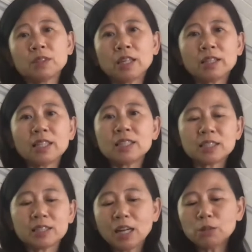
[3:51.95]
it
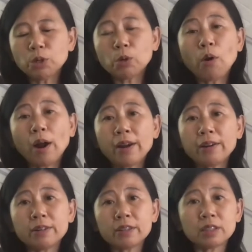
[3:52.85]
does not
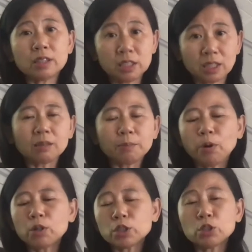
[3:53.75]
require this
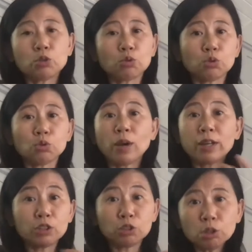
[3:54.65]
person to do
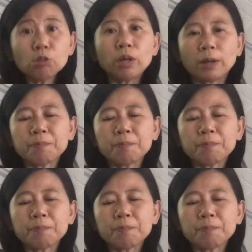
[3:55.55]
any chewing.